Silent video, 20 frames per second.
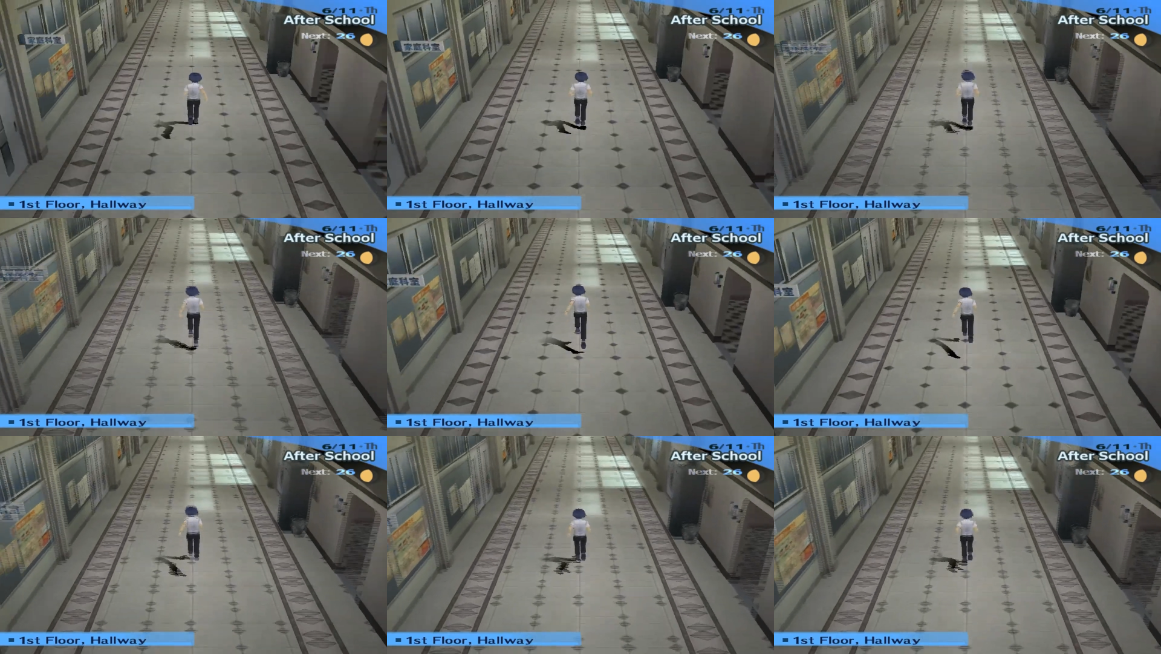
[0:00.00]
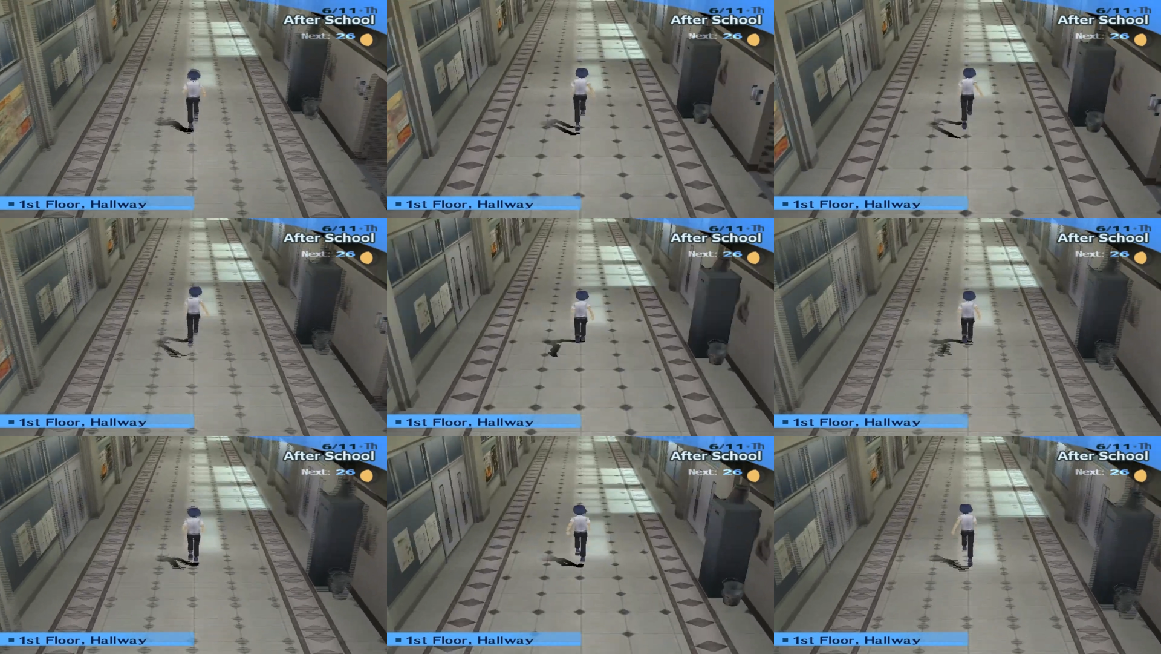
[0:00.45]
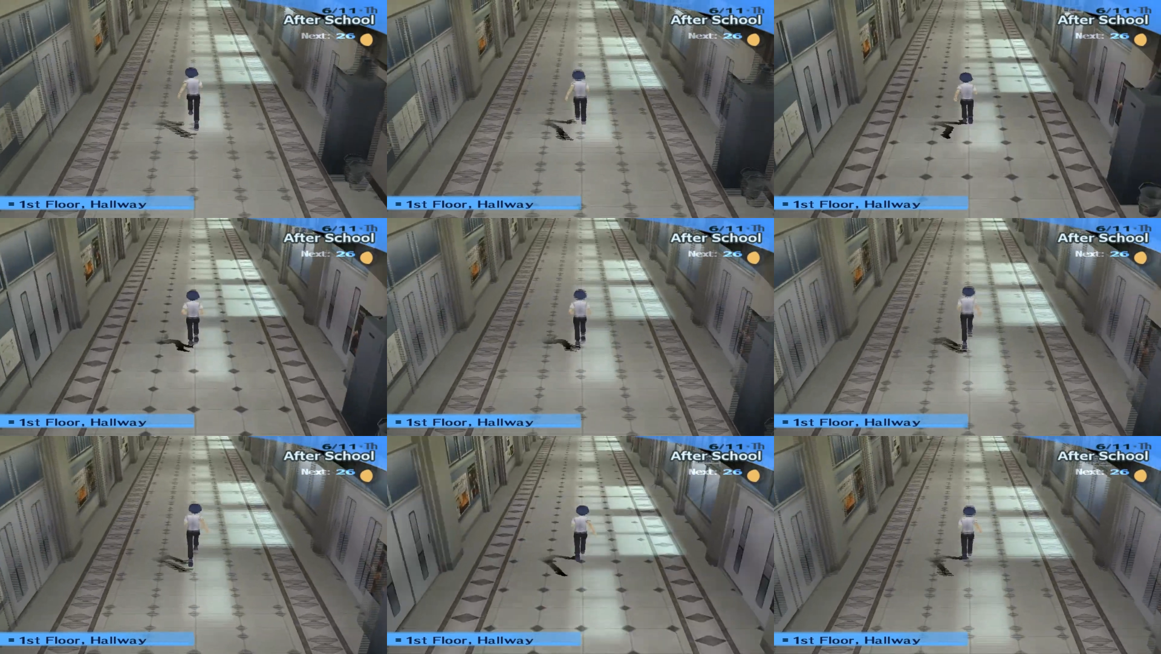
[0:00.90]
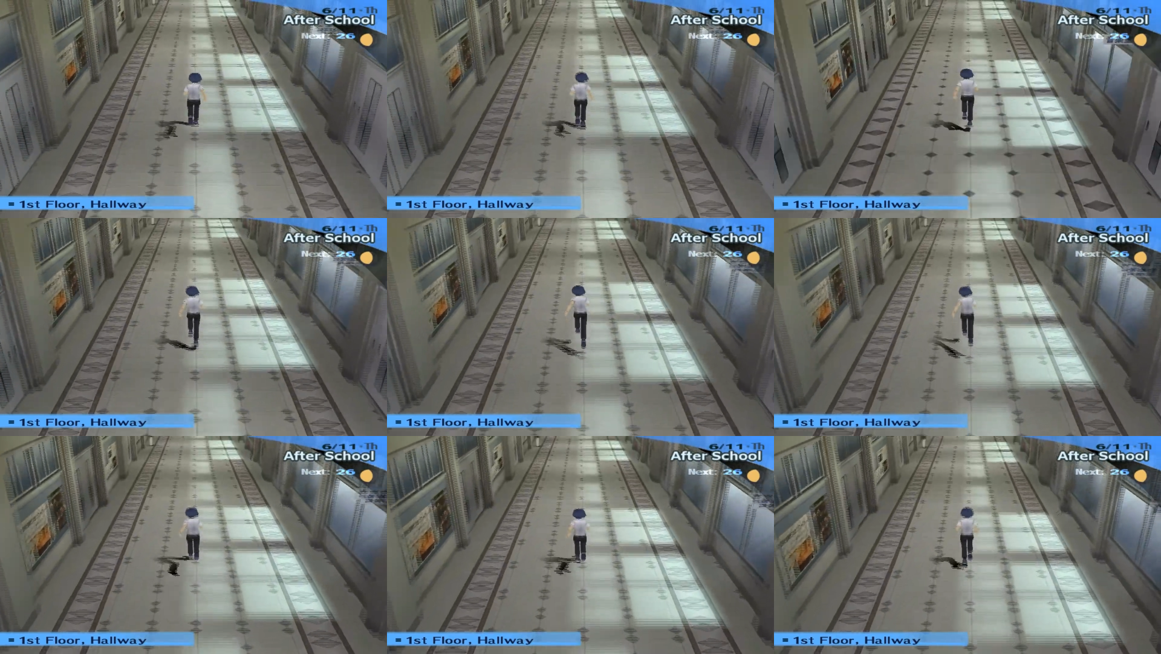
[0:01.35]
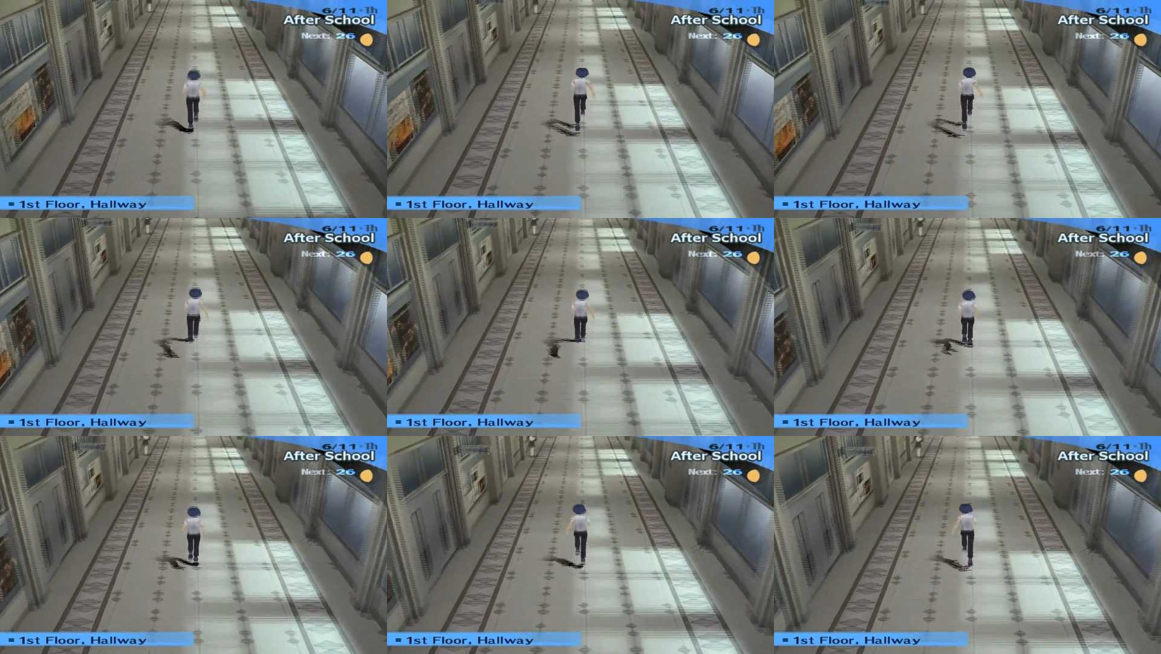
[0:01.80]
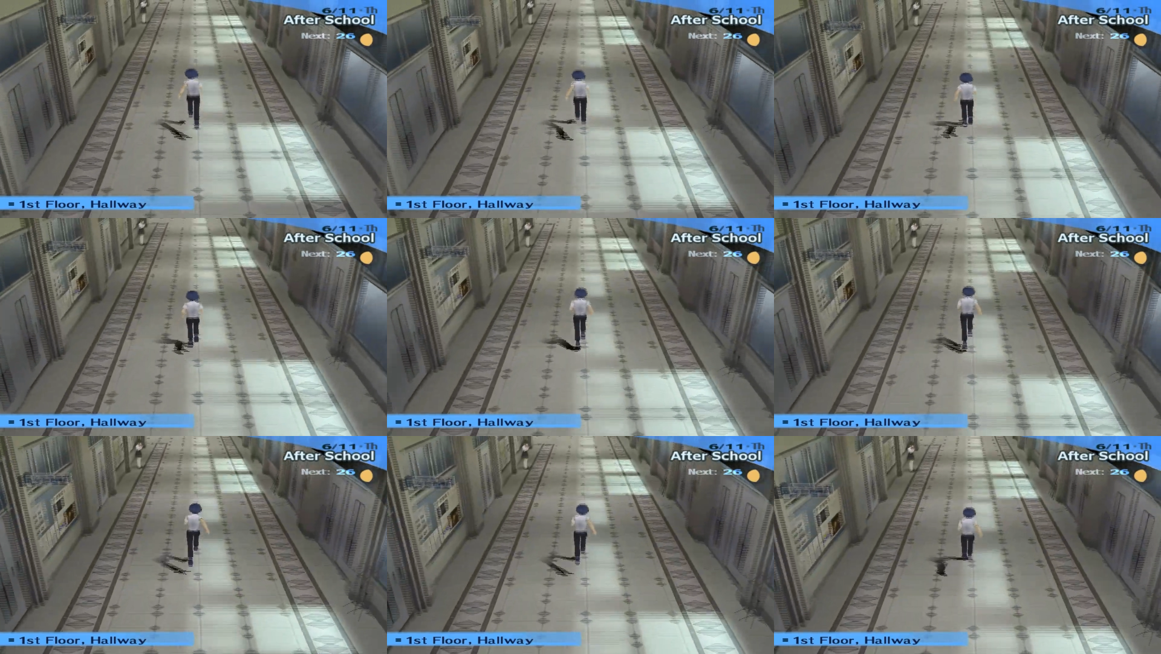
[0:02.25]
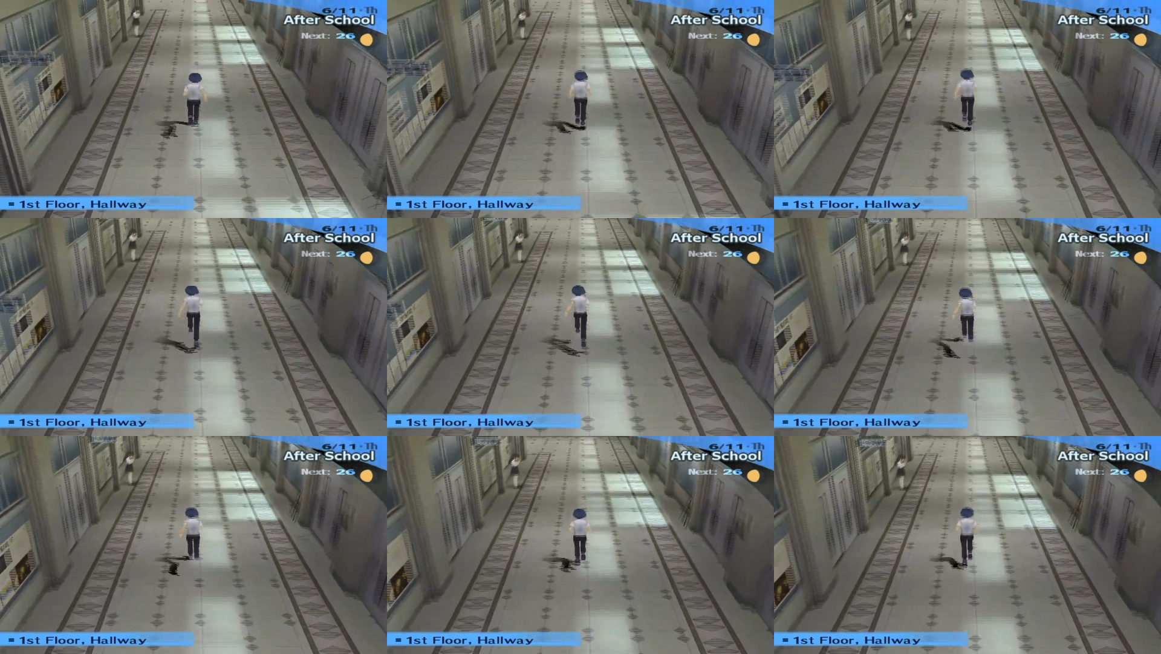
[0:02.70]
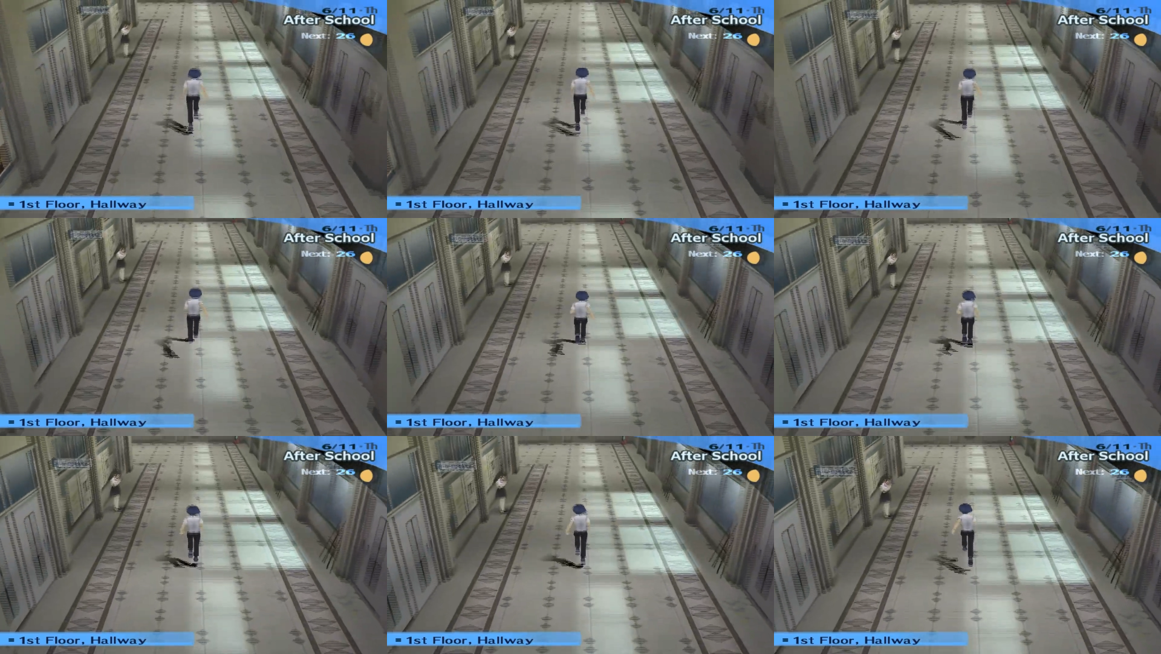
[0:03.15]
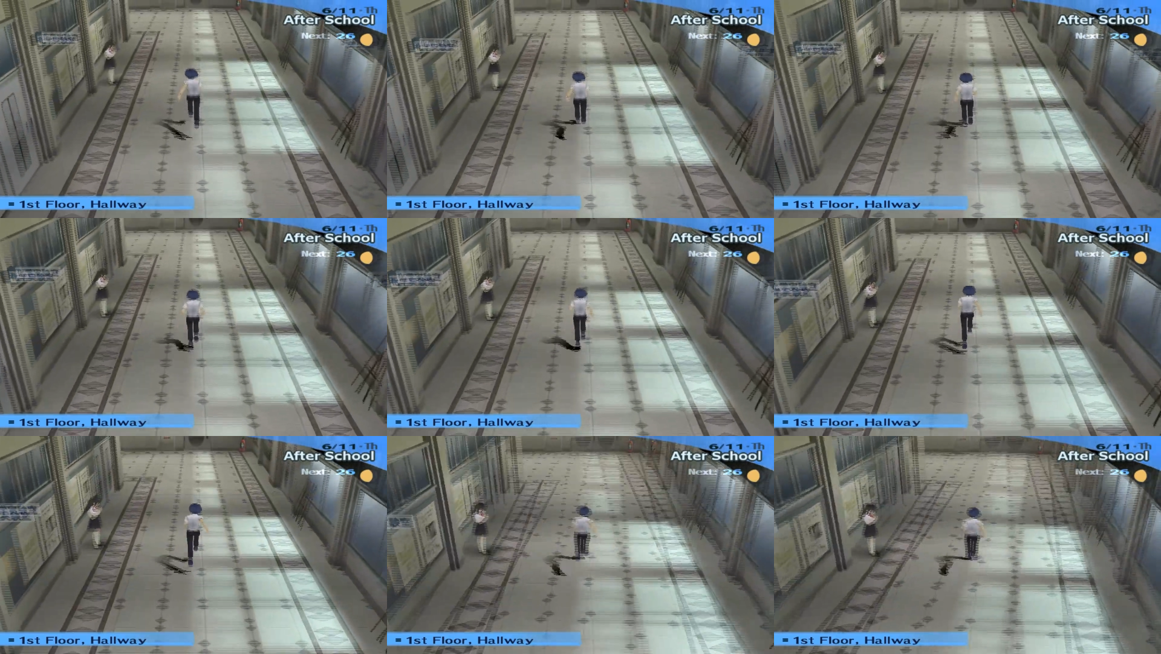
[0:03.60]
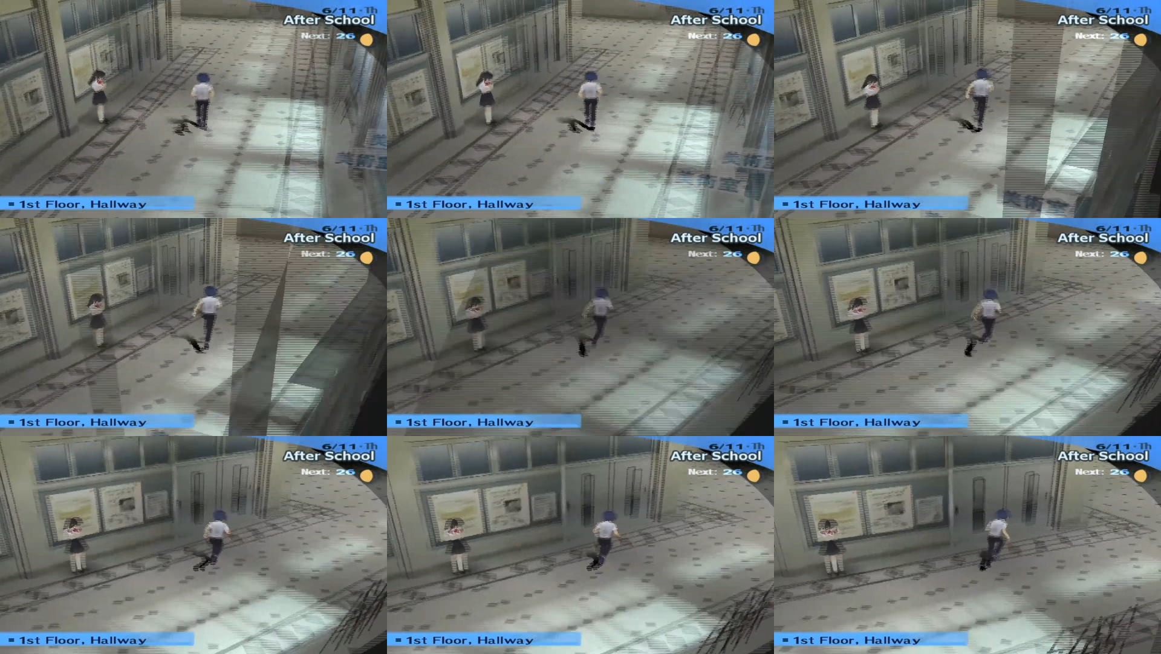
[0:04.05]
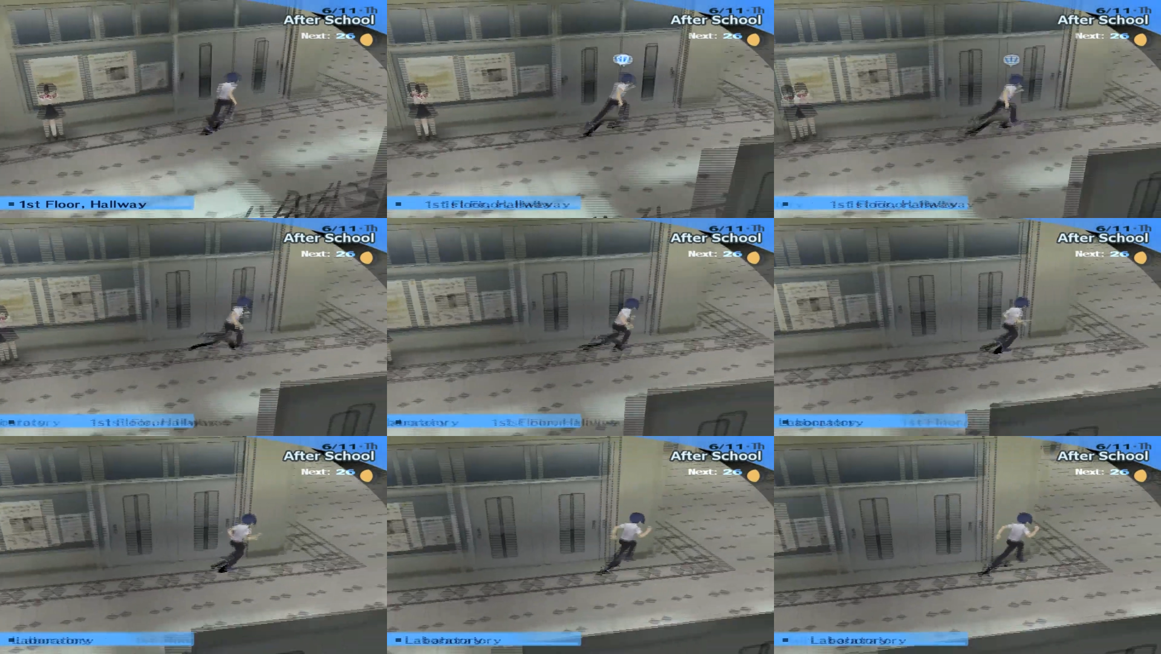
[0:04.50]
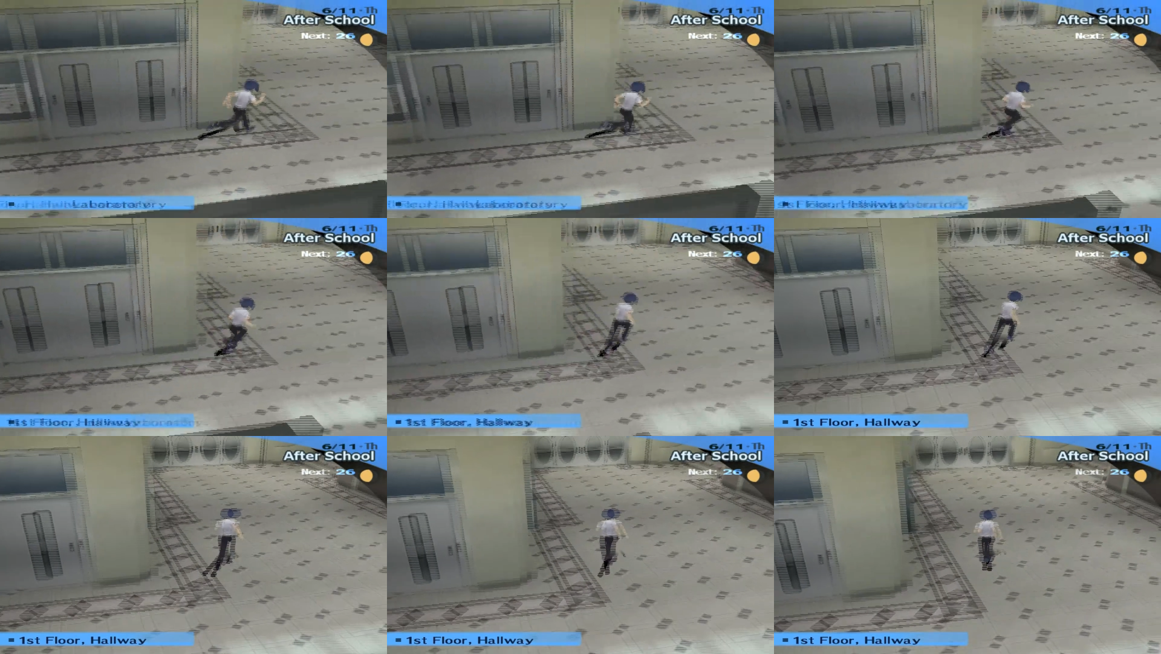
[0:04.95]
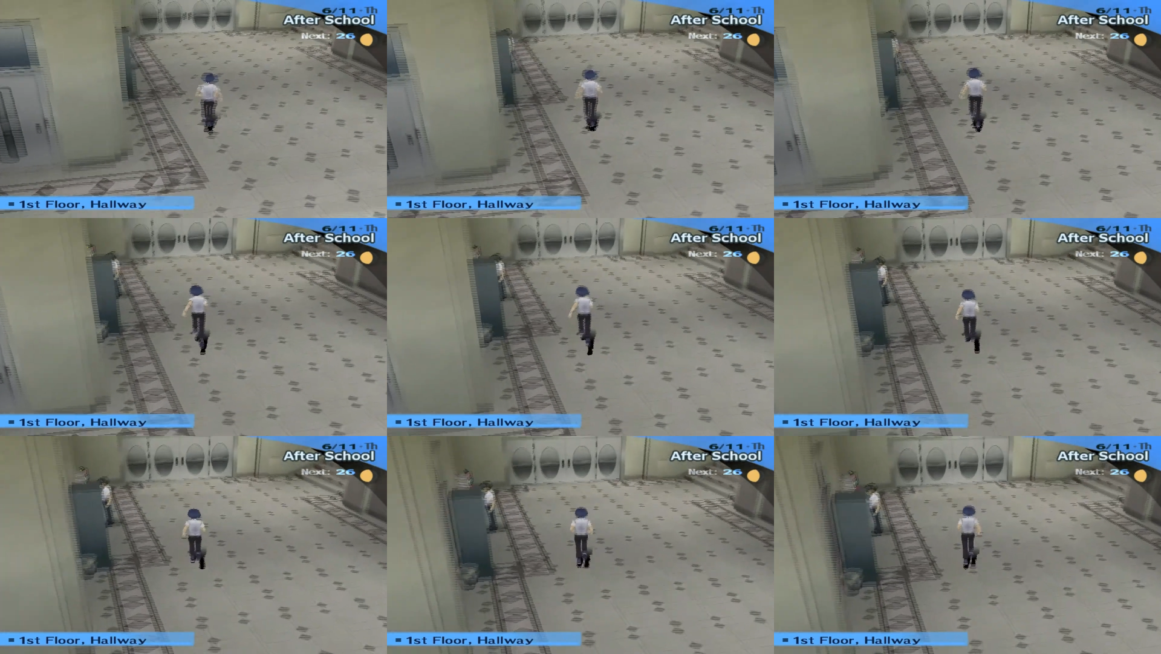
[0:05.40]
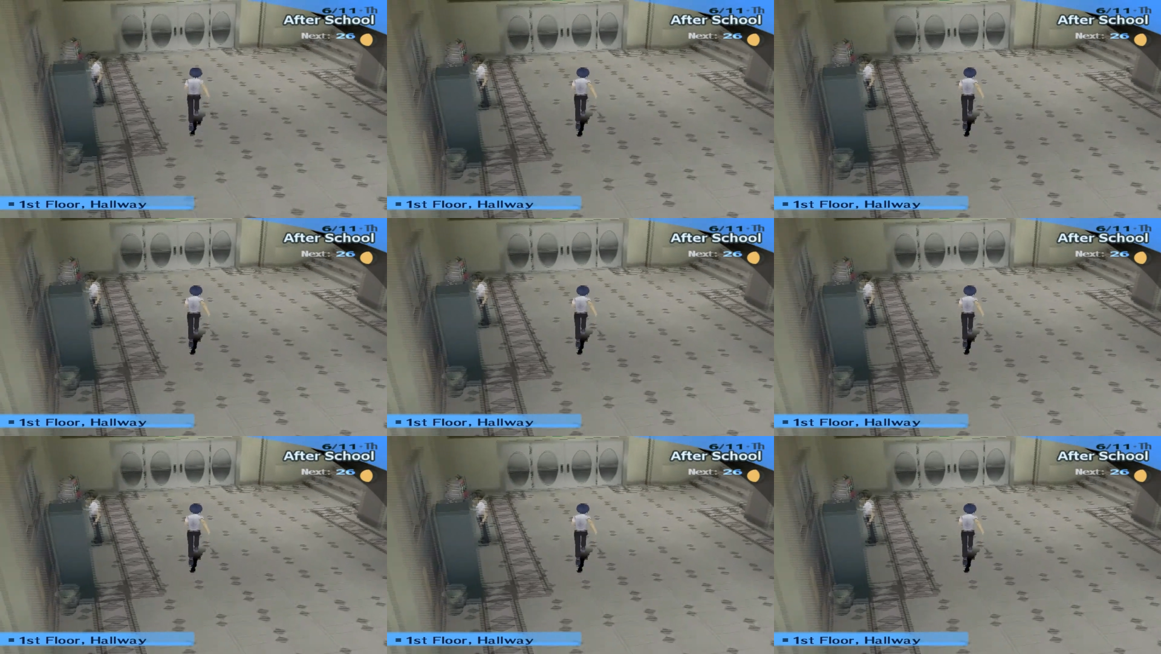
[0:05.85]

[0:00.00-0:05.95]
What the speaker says: (no speaker visible)